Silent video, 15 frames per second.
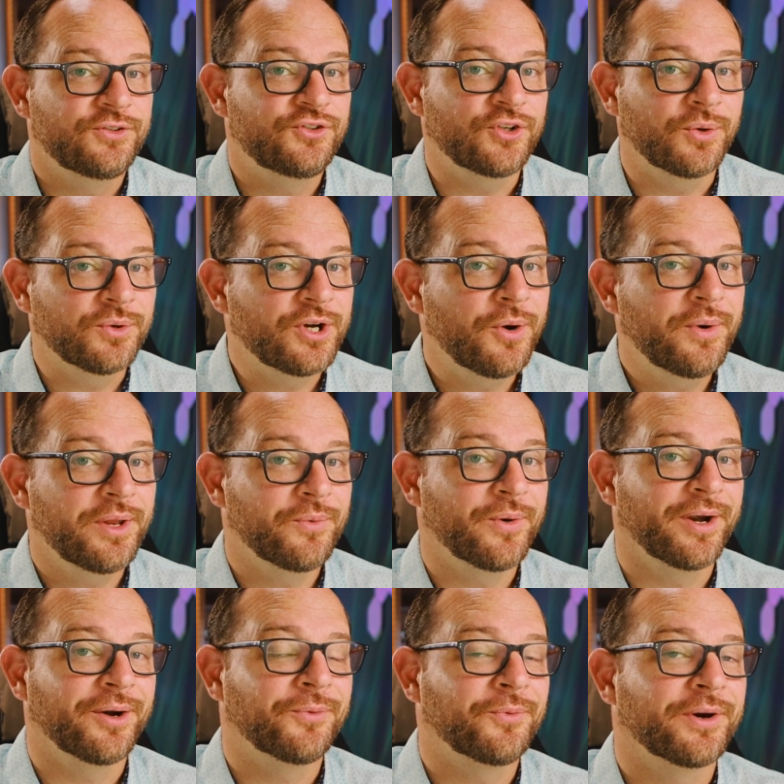Don't go
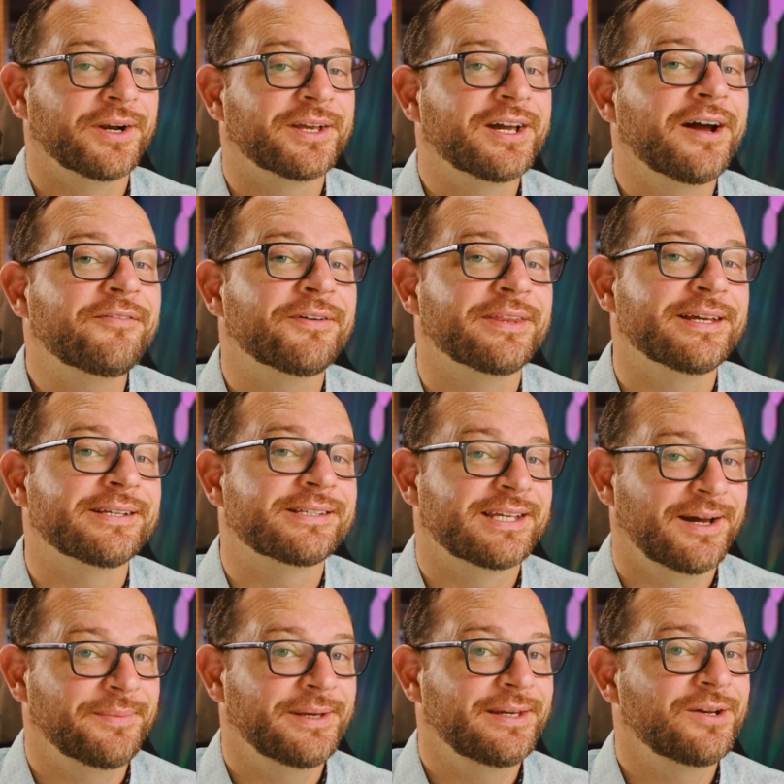anywhere. We're going to cover this
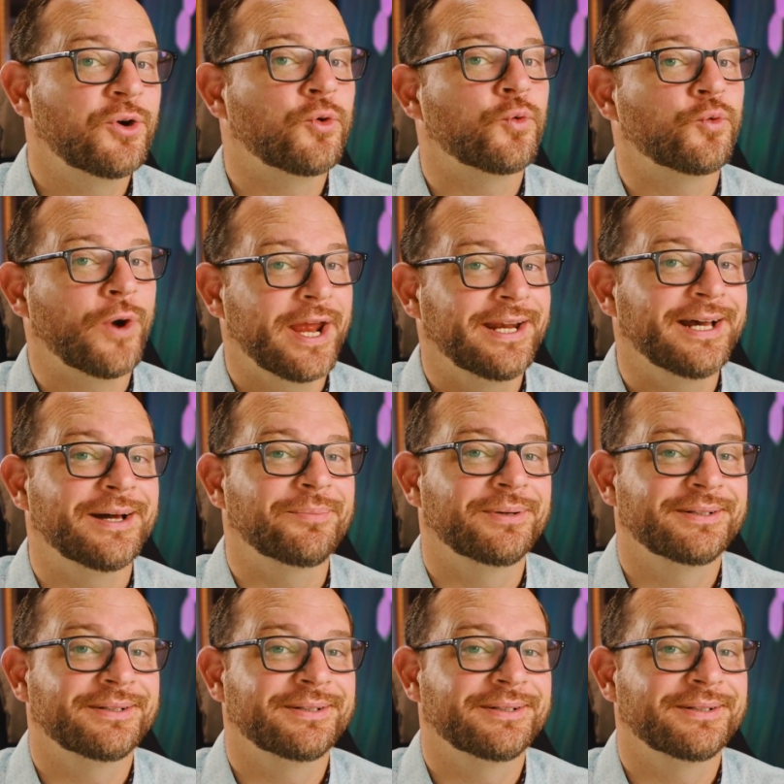coming right up.